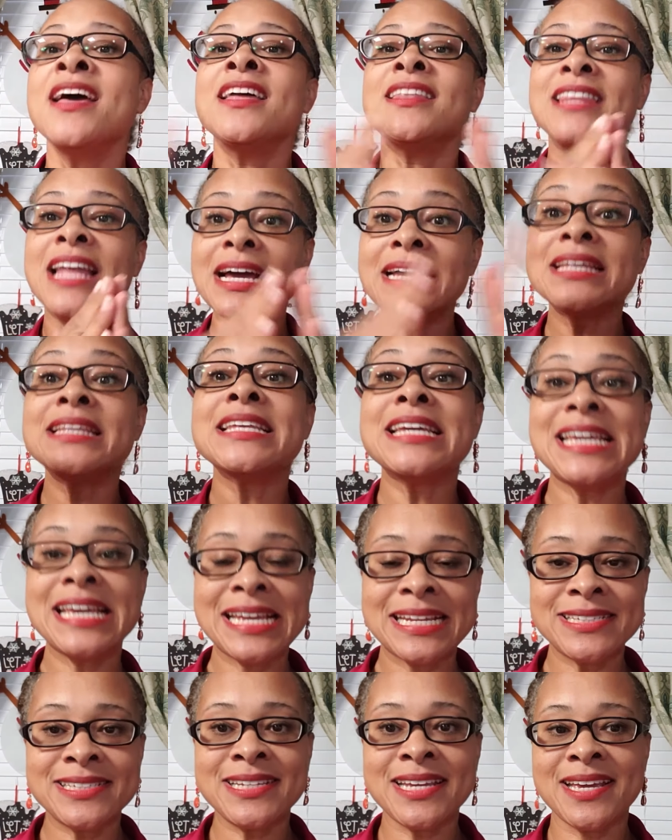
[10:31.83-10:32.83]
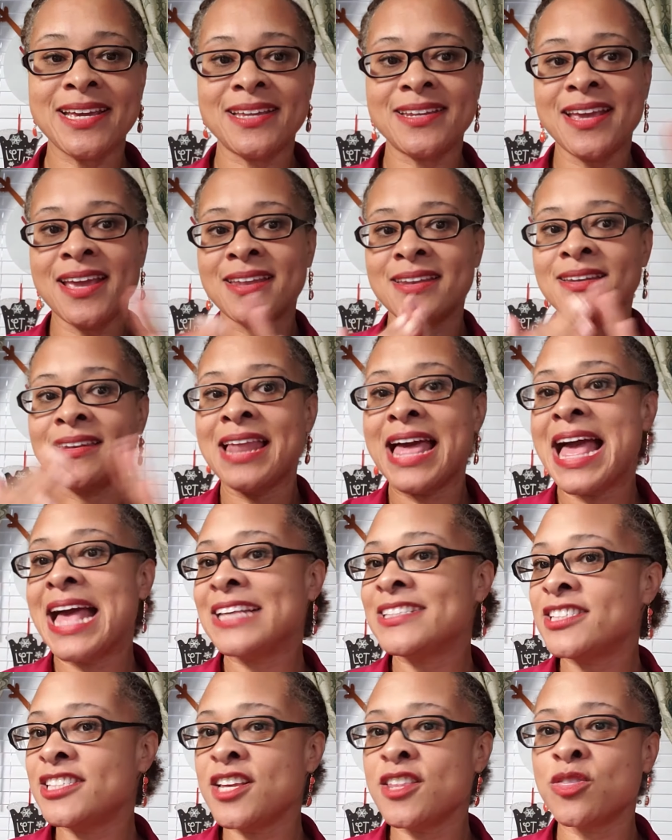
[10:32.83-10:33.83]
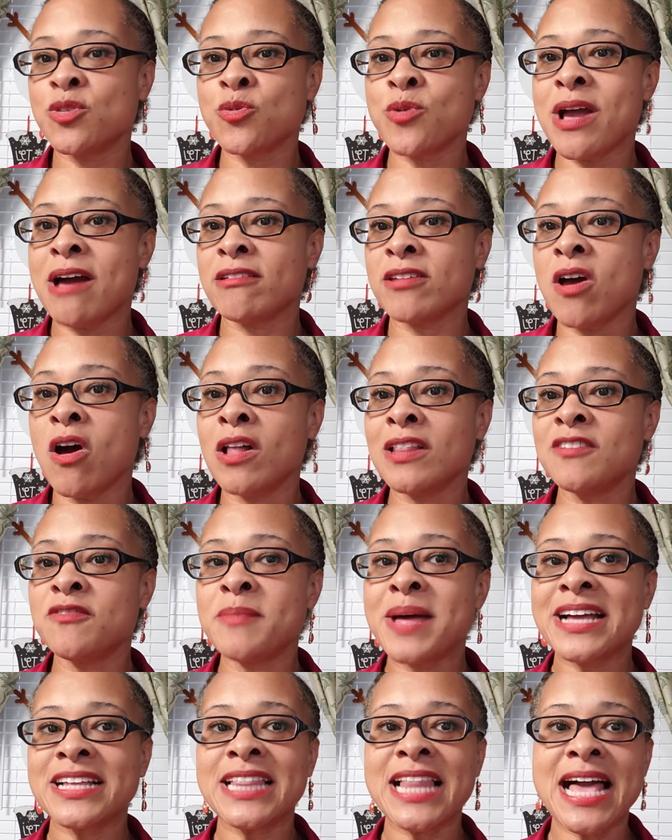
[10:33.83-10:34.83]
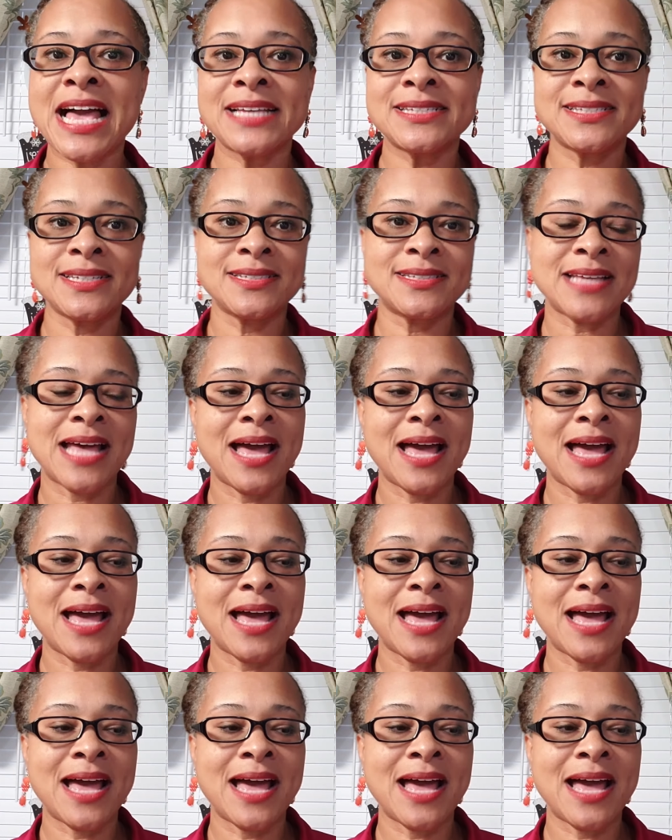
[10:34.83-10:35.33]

Luckily, it did. It lasted throughout all of my classes.